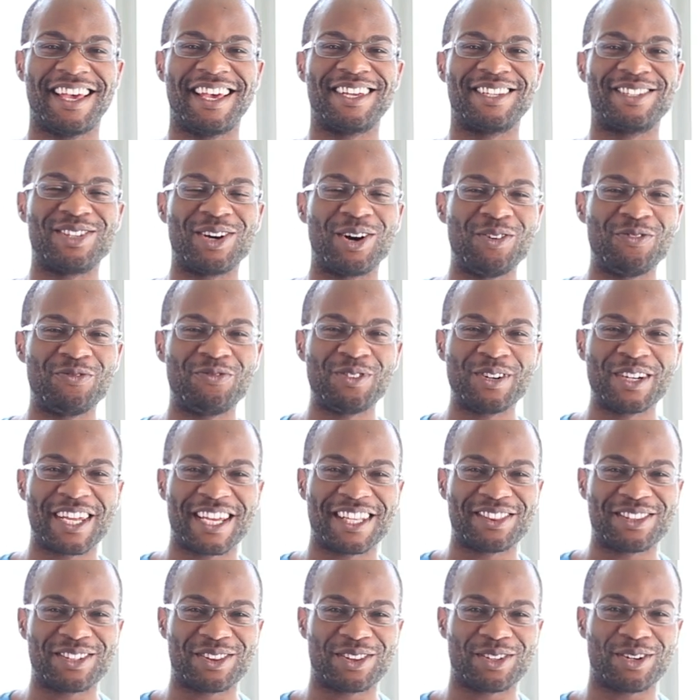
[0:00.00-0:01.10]
don't
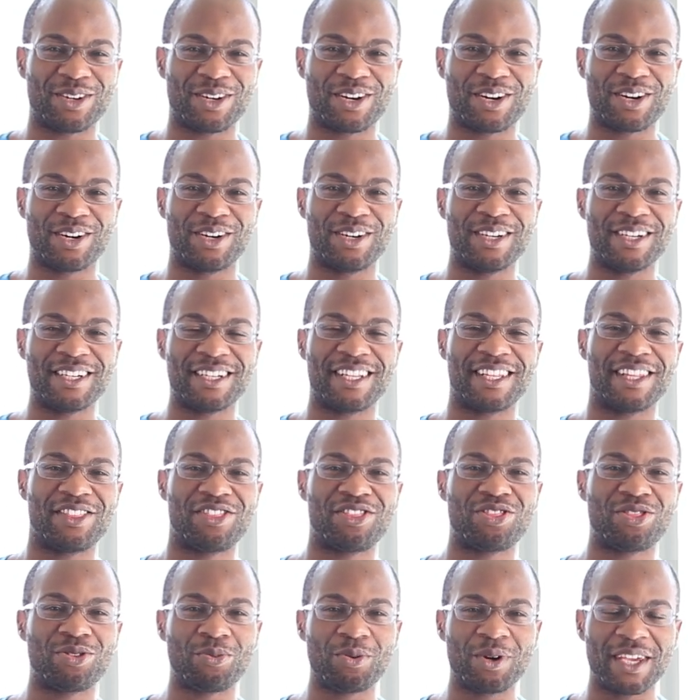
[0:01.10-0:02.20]
forget that there are currently
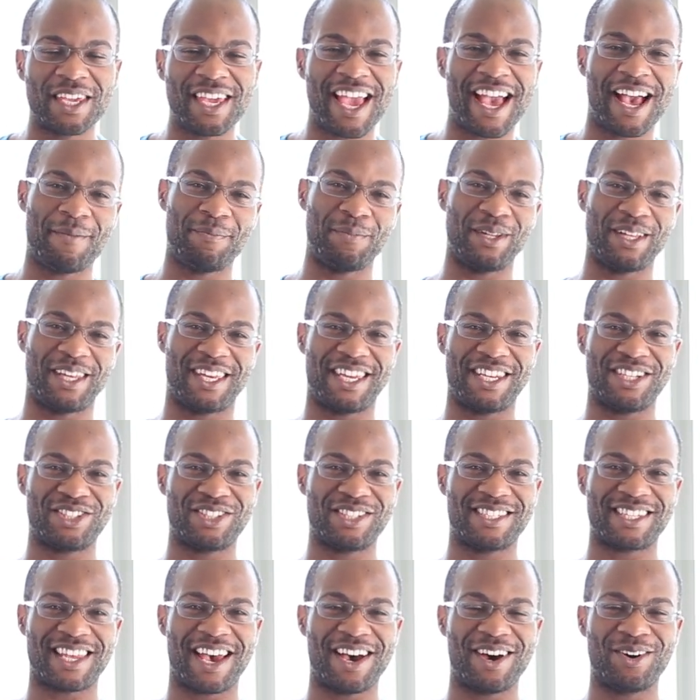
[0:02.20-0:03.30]
three
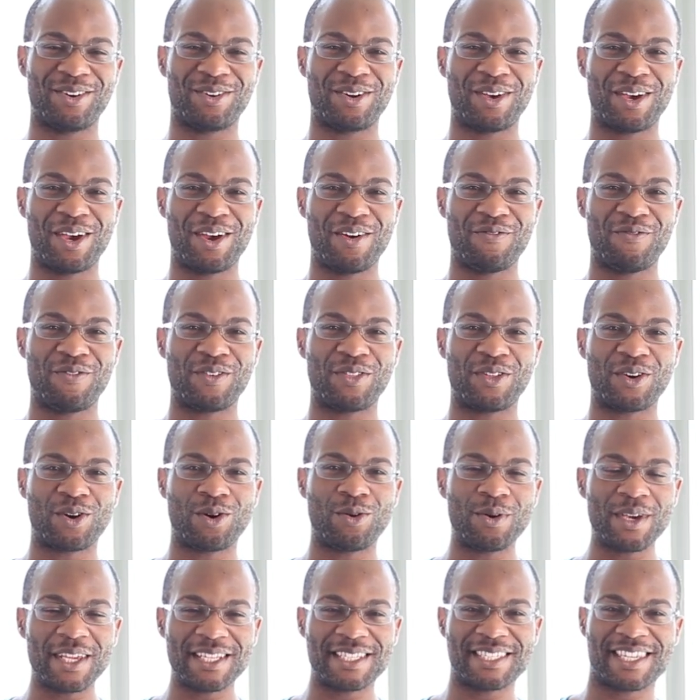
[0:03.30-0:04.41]
applications out for the
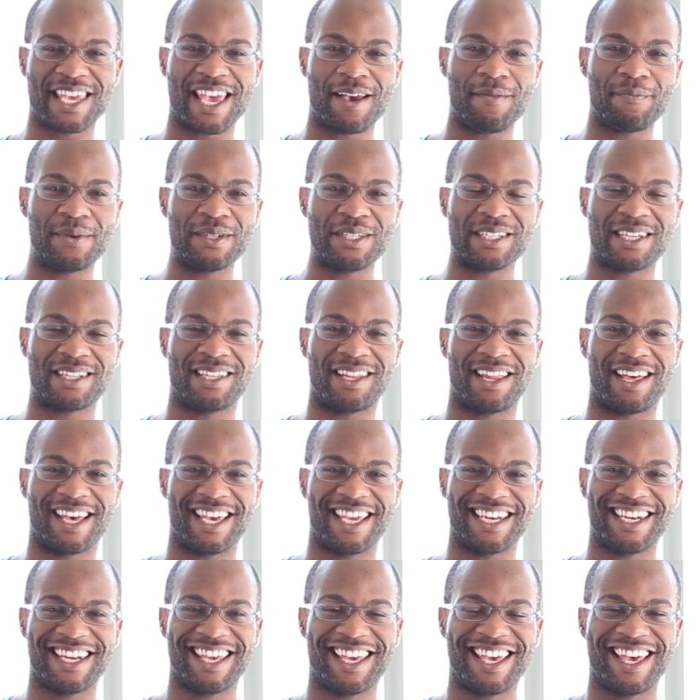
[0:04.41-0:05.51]
Queen's Gambit
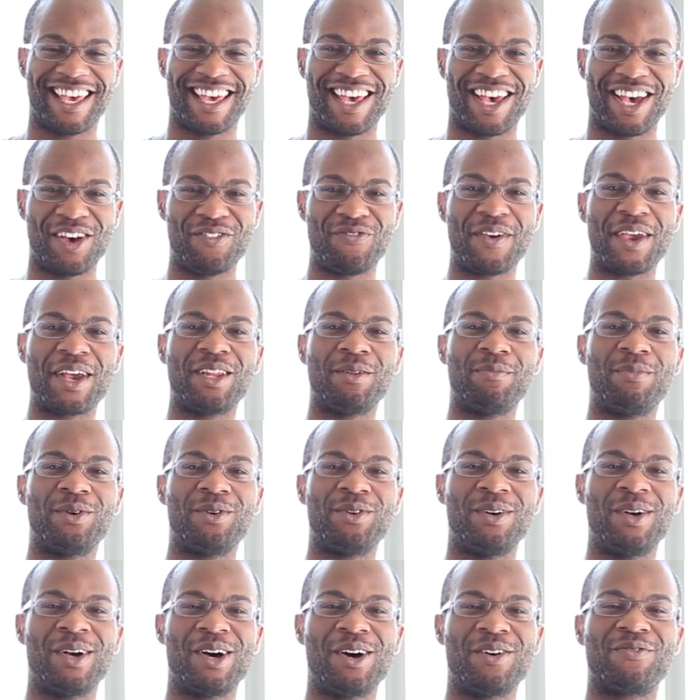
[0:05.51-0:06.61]
Decline
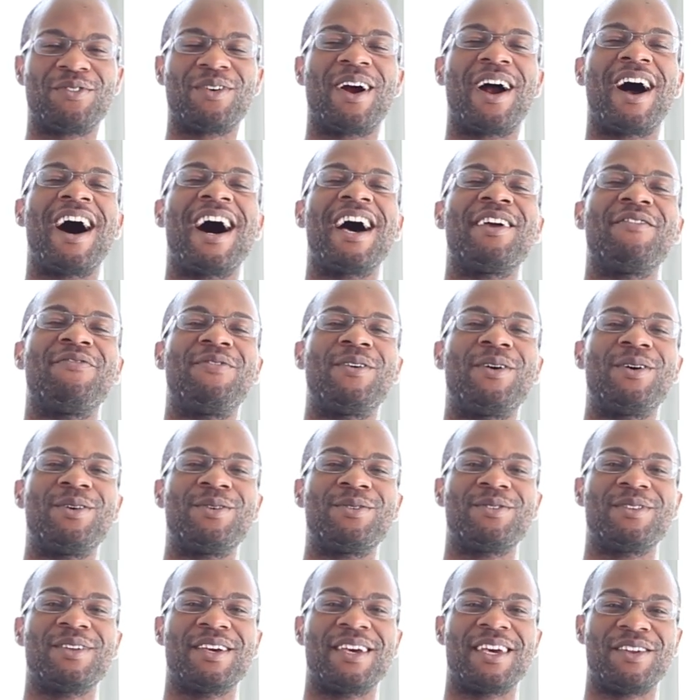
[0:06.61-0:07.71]
available for
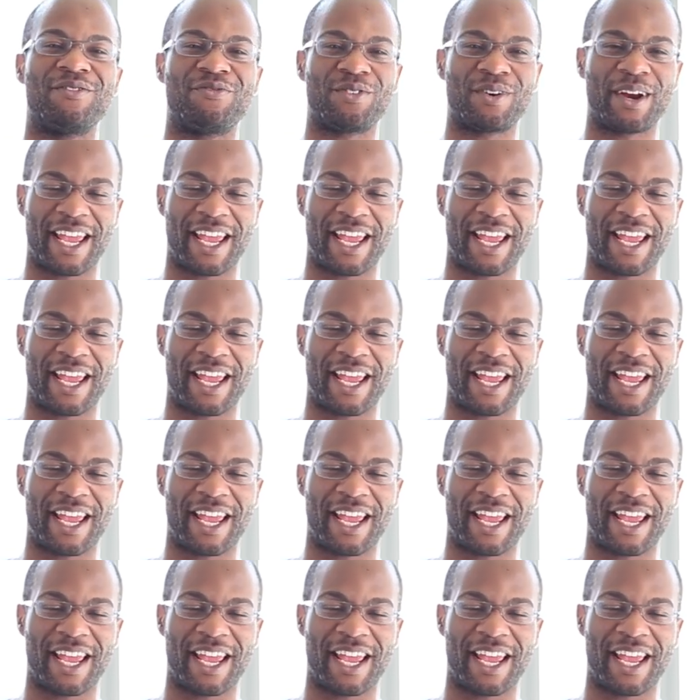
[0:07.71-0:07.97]
iPhone and for